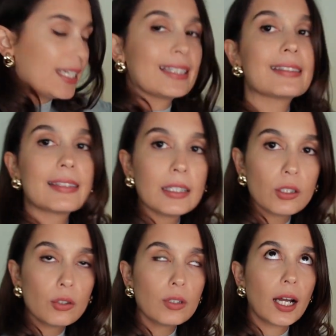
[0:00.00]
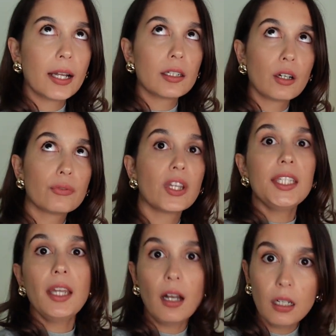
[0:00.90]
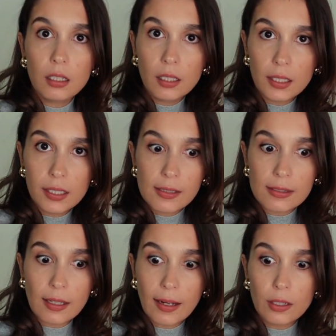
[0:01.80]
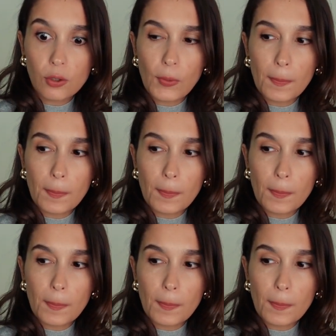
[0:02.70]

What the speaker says: It's still kind of young in style,